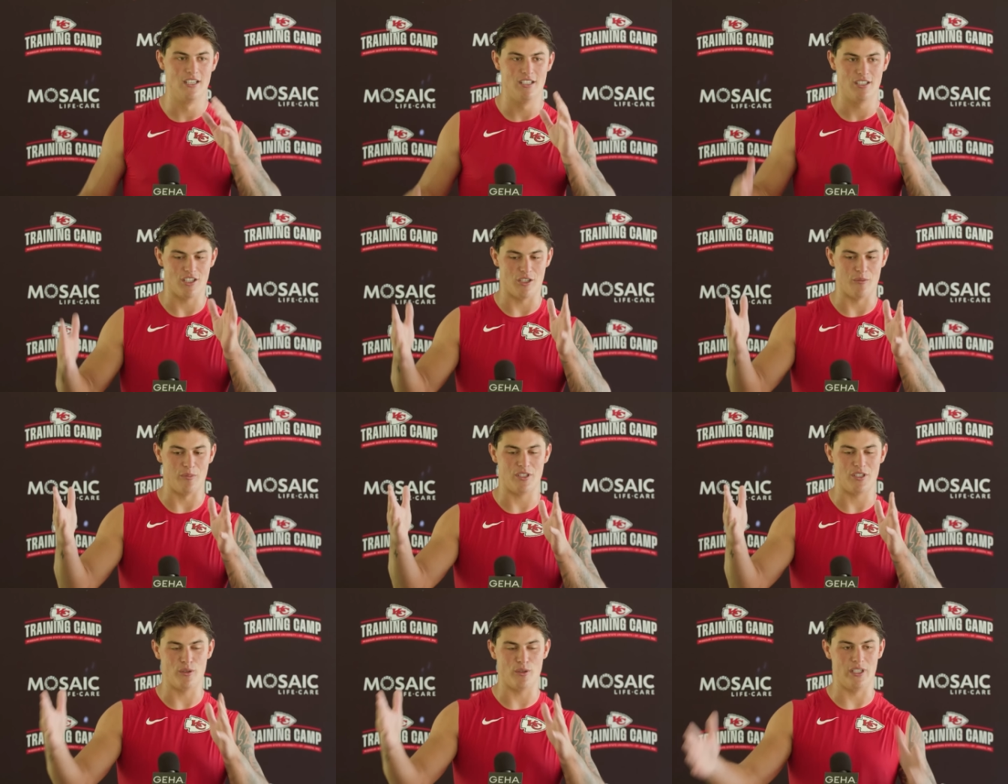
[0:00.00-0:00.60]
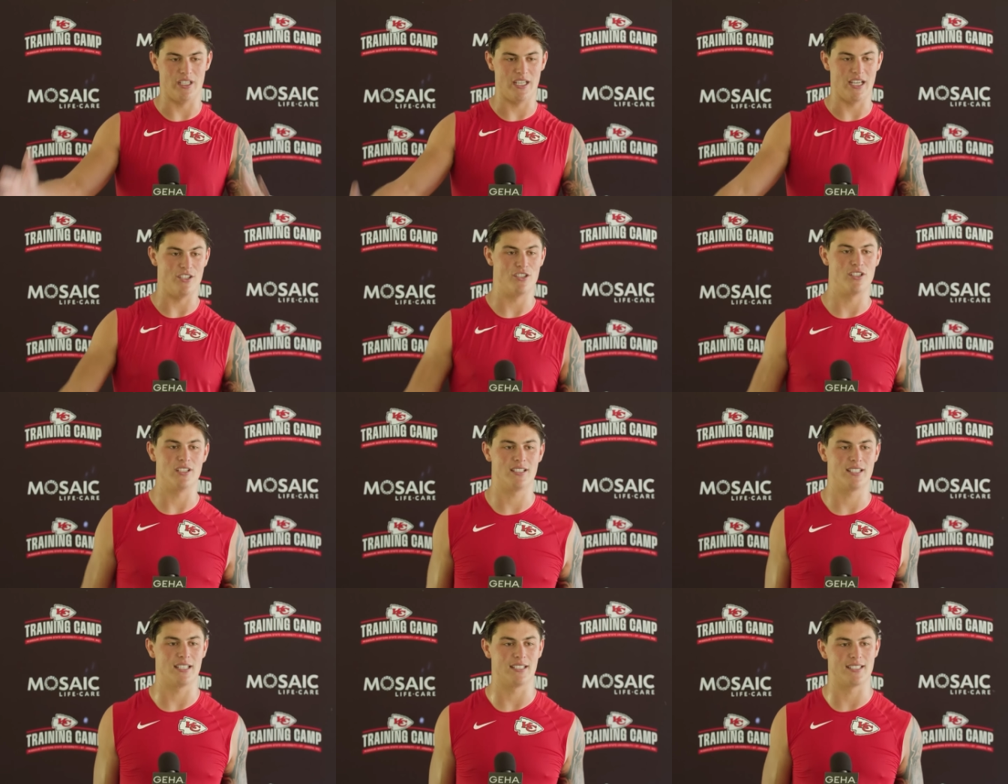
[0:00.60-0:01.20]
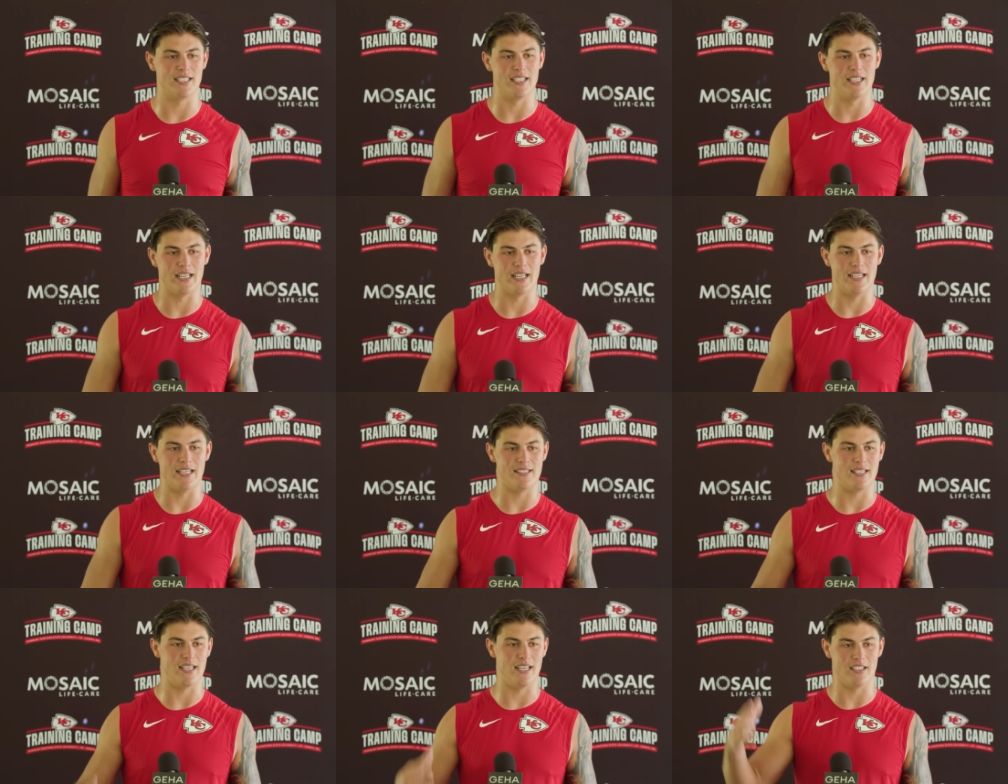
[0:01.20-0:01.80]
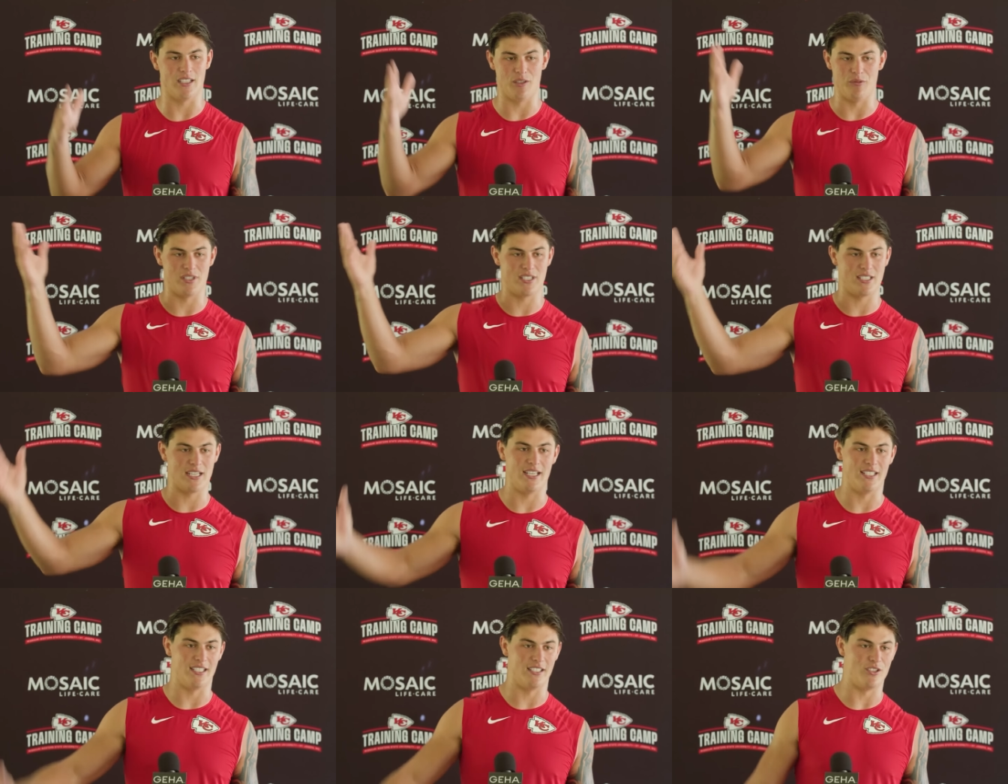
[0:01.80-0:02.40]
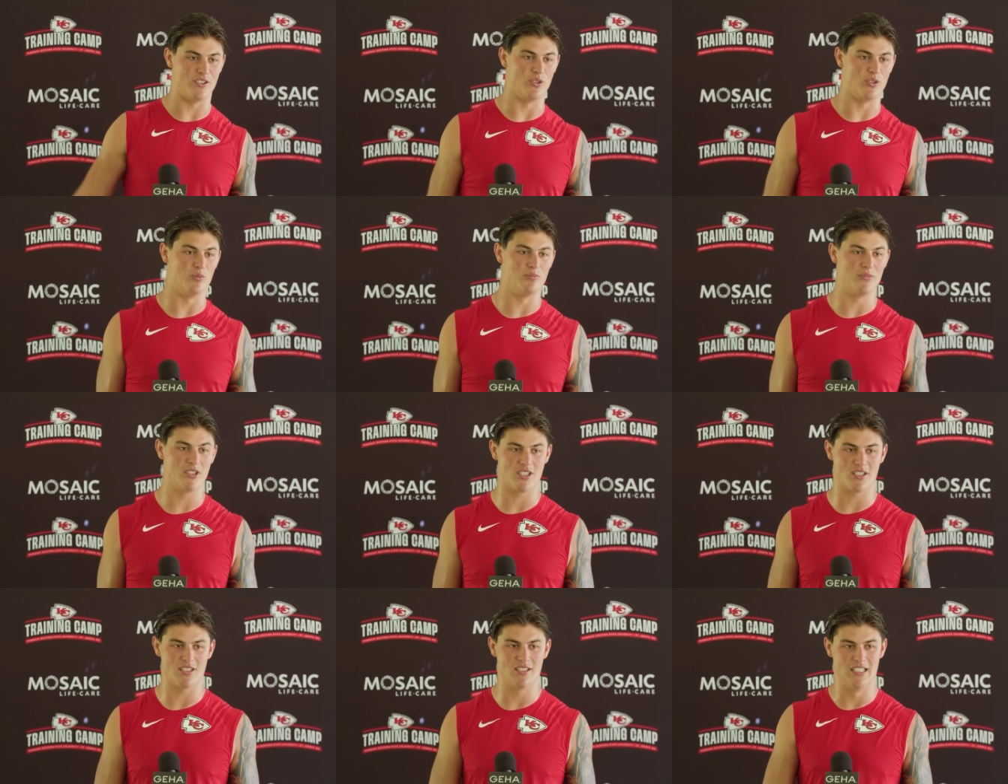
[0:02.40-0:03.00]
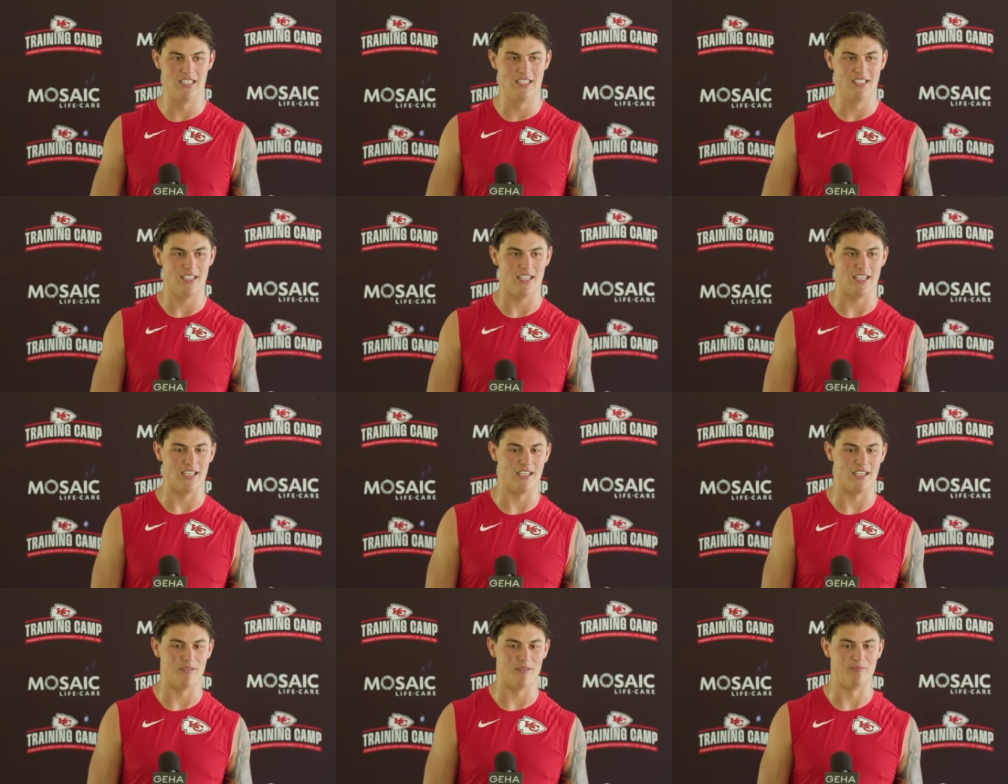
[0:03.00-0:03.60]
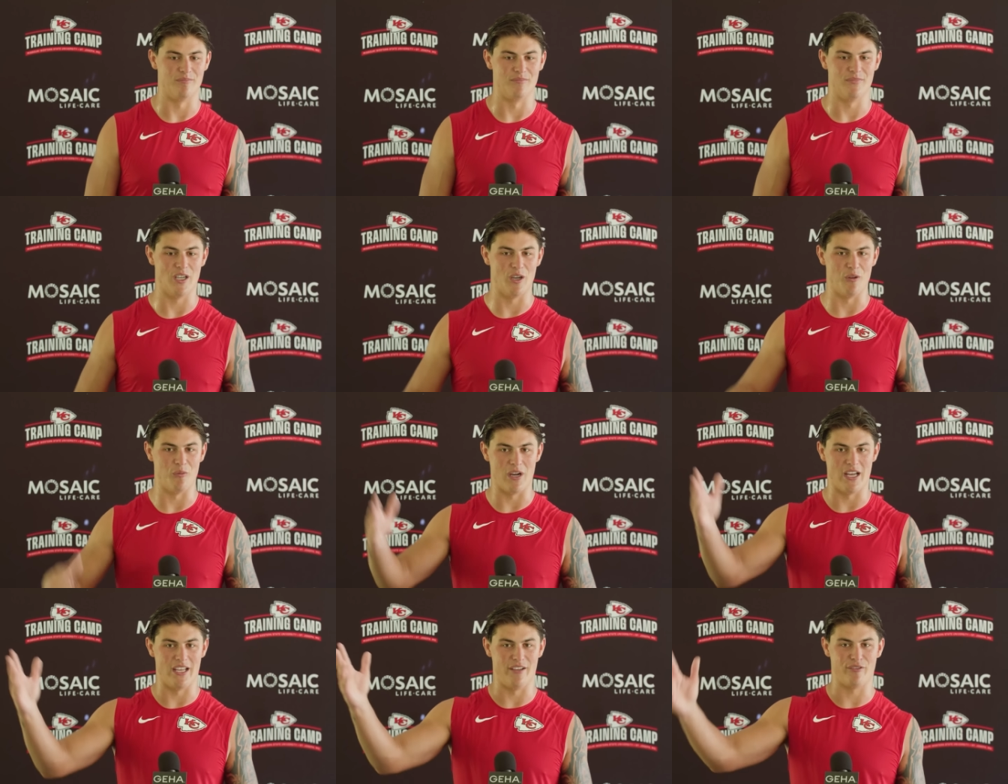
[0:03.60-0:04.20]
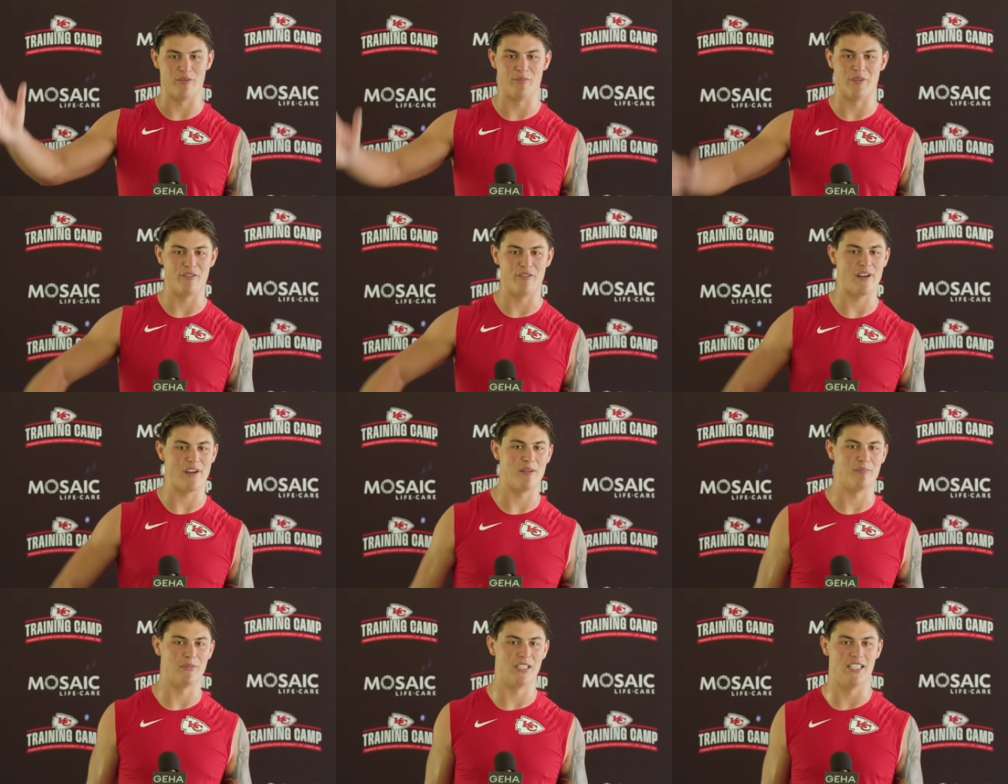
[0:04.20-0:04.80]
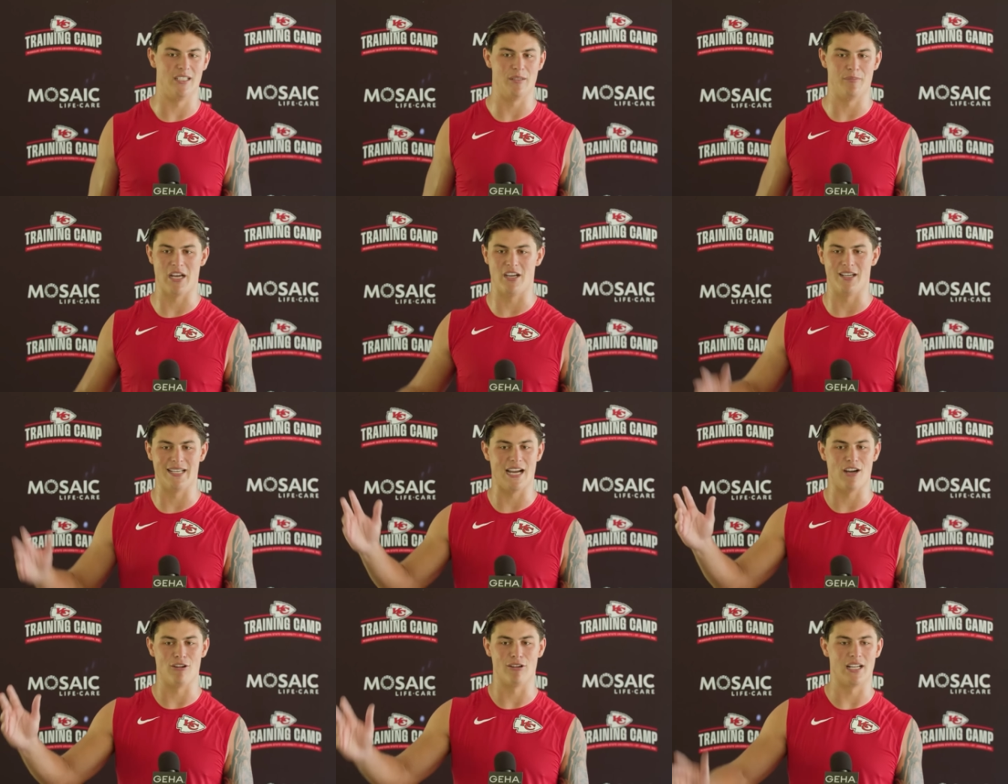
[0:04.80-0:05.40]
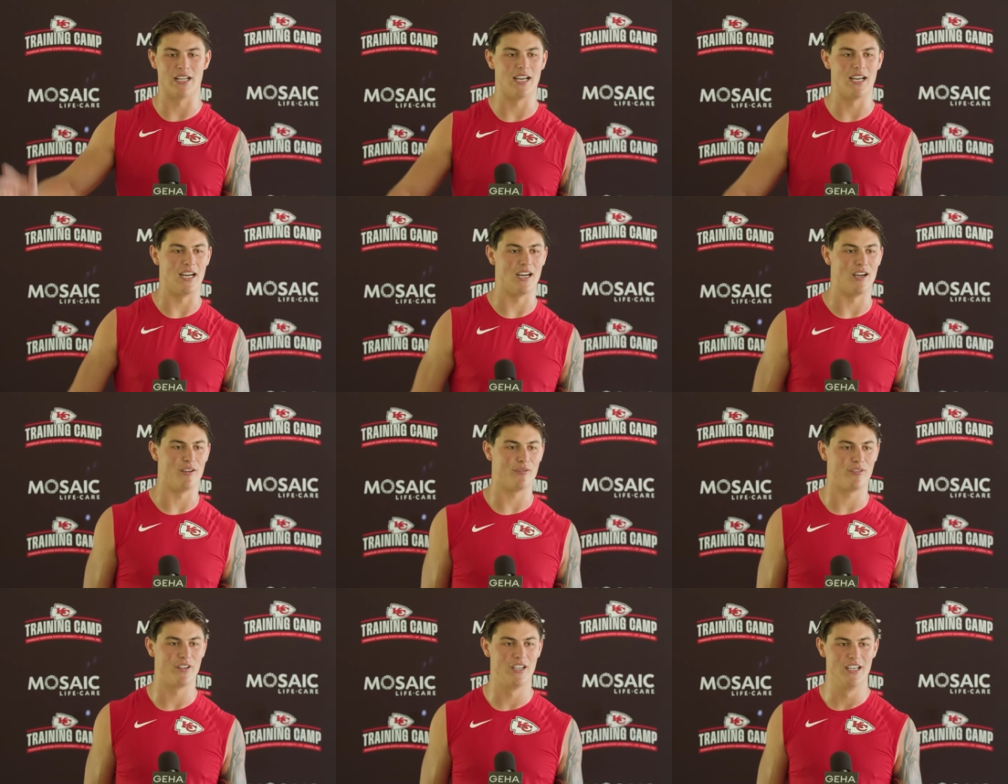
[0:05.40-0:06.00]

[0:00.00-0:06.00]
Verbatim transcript: So between the ages of 16 and 18, I was staying in dorms um, away from my family, about an hour and a half.